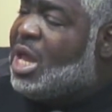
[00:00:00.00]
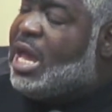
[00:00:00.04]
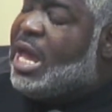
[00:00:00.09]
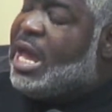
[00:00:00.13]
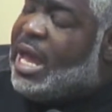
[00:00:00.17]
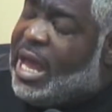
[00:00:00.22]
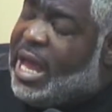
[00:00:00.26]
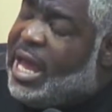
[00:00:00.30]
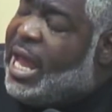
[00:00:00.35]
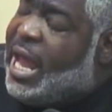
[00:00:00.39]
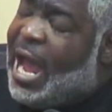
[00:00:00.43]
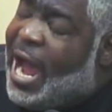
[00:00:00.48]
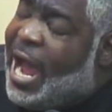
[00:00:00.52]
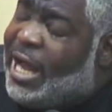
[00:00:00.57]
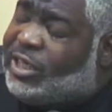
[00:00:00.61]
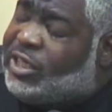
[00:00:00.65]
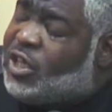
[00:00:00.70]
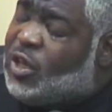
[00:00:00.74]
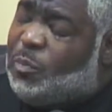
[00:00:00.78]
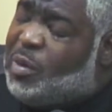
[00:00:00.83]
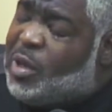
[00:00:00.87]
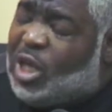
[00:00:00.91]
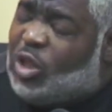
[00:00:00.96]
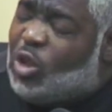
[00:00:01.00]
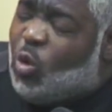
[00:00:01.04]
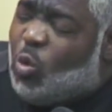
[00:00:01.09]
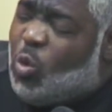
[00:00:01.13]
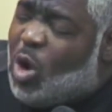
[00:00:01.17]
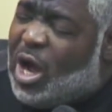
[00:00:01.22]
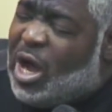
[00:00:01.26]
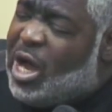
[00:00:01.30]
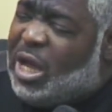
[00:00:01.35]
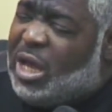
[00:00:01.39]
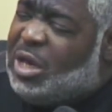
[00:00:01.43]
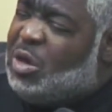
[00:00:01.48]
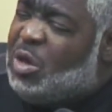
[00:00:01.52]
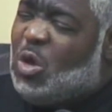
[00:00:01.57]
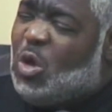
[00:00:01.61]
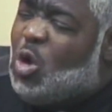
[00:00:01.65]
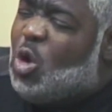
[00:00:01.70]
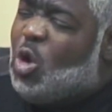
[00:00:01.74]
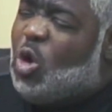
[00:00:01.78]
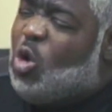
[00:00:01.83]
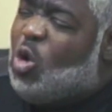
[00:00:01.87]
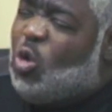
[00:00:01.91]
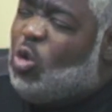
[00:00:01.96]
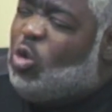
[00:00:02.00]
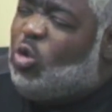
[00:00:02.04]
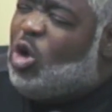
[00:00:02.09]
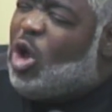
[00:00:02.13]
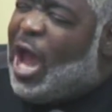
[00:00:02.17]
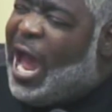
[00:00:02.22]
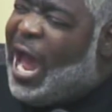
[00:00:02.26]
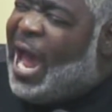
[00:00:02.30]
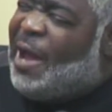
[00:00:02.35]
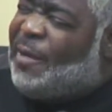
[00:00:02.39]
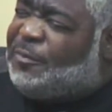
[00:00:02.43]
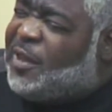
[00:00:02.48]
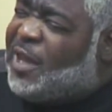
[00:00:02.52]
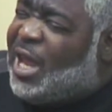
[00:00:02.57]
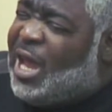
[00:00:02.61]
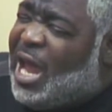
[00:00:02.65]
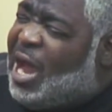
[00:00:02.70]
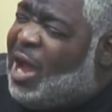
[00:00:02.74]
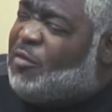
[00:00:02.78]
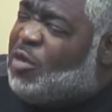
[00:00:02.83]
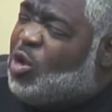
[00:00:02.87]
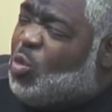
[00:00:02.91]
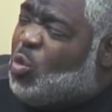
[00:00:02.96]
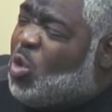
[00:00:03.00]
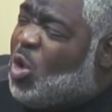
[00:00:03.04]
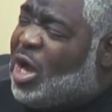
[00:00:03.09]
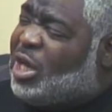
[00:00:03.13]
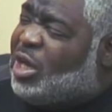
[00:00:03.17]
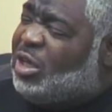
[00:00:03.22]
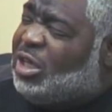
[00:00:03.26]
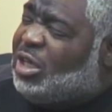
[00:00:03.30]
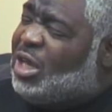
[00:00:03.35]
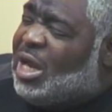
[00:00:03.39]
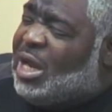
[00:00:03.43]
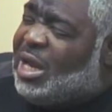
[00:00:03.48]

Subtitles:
He had to be the one who, after everyone